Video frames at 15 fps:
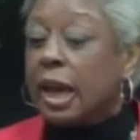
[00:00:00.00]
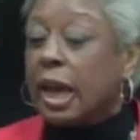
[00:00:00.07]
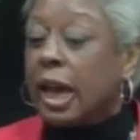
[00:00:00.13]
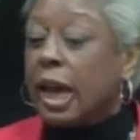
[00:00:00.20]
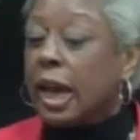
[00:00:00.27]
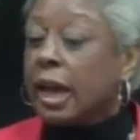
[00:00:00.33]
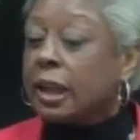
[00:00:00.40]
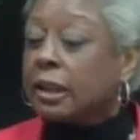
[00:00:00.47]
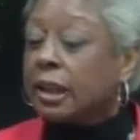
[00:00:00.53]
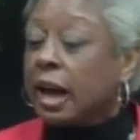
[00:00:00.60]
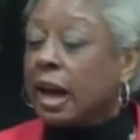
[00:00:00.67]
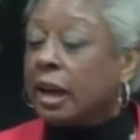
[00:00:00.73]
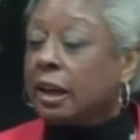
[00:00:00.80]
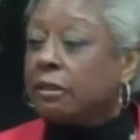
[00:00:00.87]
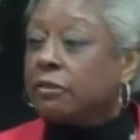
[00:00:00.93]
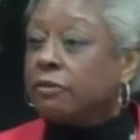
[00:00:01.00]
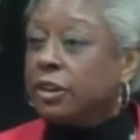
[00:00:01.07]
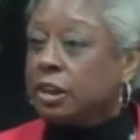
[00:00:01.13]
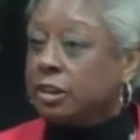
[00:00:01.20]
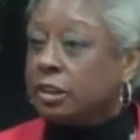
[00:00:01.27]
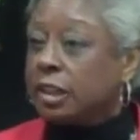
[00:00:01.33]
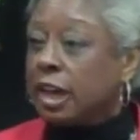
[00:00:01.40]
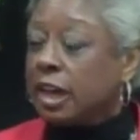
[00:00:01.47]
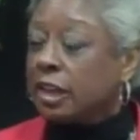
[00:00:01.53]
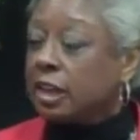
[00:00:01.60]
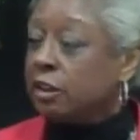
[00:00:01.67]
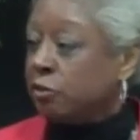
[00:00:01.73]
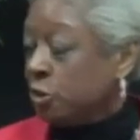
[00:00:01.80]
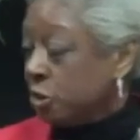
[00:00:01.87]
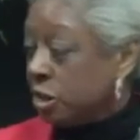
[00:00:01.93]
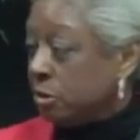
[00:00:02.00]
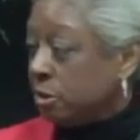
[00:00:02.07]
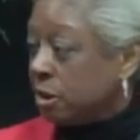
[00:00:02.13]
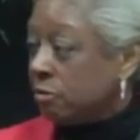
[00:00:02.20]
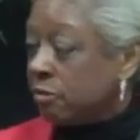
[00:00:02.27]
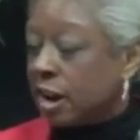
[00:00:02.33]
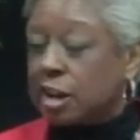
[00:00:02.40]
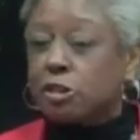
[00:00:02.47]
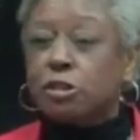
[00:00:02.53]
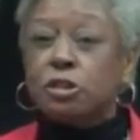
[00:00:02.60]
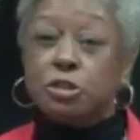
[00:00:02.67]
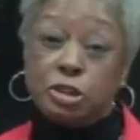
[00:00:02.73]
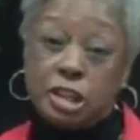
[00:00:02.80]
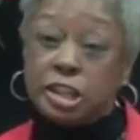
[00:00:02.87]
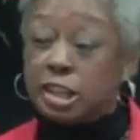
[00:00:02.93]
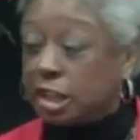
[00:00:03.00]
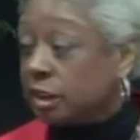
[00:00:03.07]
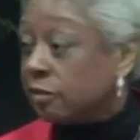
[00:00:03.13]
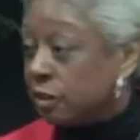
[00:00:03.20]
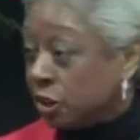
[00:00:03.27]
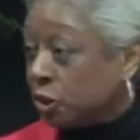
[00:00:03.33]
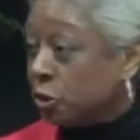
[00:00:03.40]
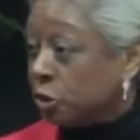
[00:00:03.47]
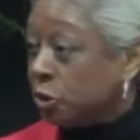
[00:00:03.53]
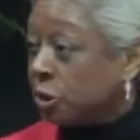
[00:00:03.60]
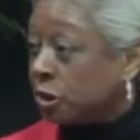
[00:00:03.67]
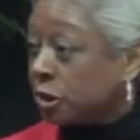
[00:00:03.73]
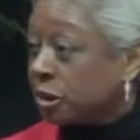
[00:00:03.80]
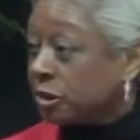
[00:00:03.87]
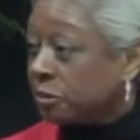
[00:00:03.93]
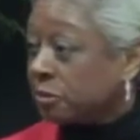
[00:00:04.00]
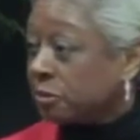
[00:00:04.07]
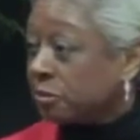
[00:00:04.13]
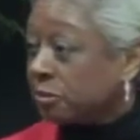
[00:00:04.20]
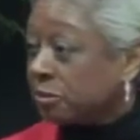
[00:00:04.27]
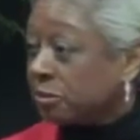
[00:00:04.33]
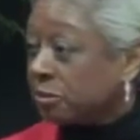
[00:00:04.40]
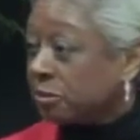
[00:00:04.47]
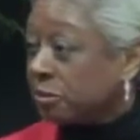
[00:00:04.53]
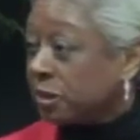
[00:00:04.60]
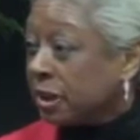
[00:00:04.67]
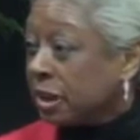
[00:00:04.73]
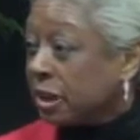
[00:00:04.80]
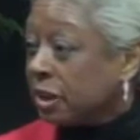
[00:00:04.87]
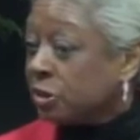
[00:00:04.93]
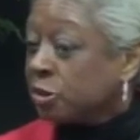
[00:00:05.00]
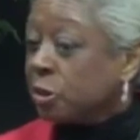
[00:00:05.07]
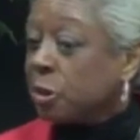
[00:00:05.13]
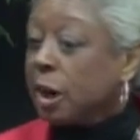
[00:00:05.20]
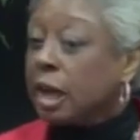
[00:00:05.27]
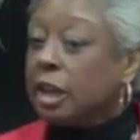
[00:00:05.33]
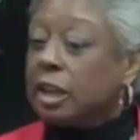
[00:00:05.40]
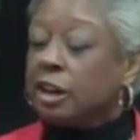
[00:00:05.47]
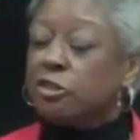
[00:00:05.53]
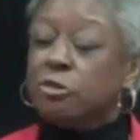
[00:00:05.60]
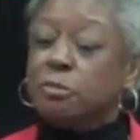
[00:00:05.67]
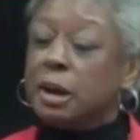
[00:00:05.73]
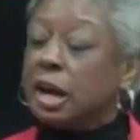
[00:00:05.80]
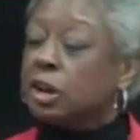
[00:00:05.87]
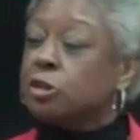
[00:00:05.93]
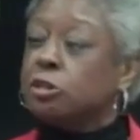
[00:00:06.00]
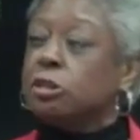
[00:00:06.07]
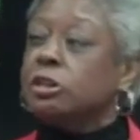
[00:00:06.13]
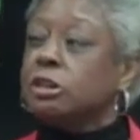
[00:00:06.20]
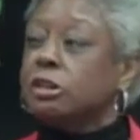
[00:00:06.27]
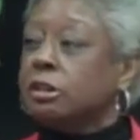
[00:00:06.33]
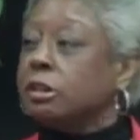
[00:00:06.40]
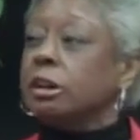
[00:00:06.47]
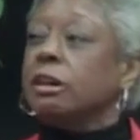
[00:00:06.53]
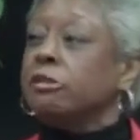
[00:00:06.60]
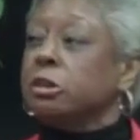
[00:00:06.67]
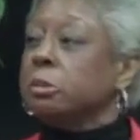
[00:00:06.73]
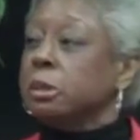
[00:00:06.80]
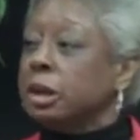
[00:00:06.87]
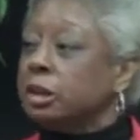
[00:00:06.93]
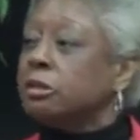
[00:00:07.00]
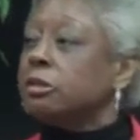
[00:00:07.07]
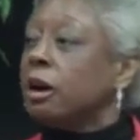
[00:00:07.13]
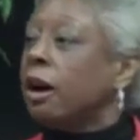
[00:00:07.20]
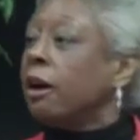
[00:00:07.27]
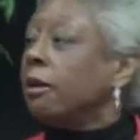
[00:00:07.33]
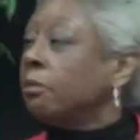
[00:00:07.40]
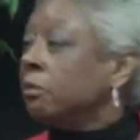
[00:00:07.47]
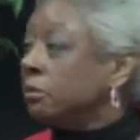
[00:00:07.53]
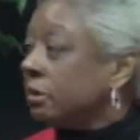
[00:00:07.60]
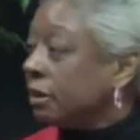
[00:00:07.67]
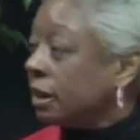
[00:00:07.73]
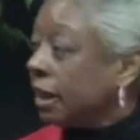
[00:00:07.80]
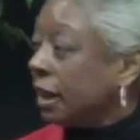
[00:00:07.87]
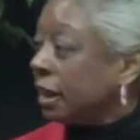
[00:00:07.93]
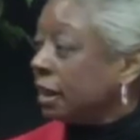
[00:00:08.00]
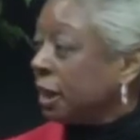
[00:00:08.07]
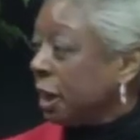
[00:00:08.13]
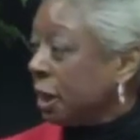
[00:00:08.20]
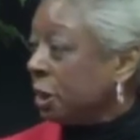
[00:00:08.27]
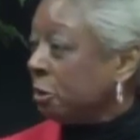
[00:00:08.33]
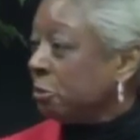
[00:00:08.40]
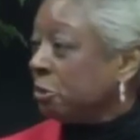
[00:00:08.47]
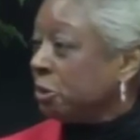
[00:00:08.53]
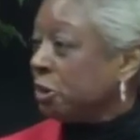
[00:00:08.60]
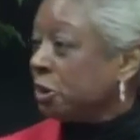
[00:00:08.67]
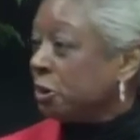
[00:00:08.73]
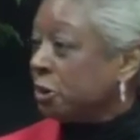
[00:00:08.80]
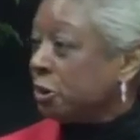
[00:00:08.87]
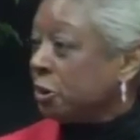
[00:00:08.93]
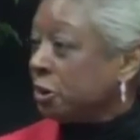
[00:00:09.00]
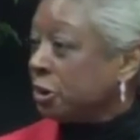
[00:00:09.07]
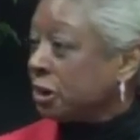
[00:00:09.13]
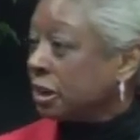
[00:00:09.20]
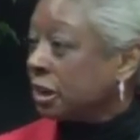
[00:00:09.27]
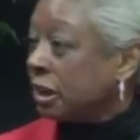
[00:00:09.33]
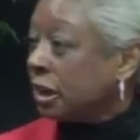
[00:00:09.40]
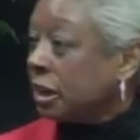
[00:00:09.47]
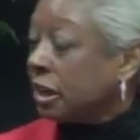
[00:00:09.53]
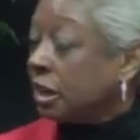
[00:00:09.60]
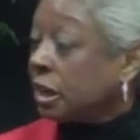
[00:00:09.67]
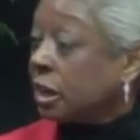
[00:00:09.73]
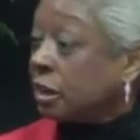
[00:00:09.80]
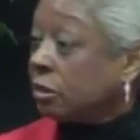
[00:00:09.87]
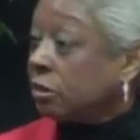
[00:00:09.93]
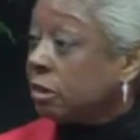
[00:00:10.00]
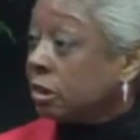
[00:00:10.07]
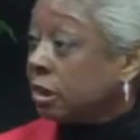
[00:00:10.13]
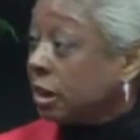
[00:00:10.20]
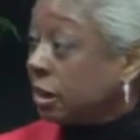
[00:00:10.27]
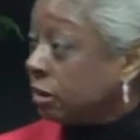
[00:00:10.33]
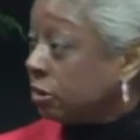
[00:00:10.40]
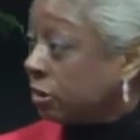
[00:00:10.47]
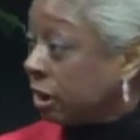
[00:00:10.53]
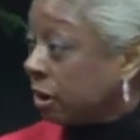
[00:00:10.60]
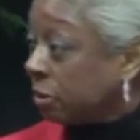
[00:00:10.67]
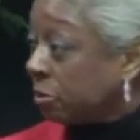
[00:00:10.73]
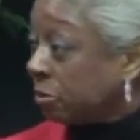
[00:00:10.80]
And I figured that if you're going to be a writer, you need to live in New York. So I left my good government job and came to New York and couldn't get a job.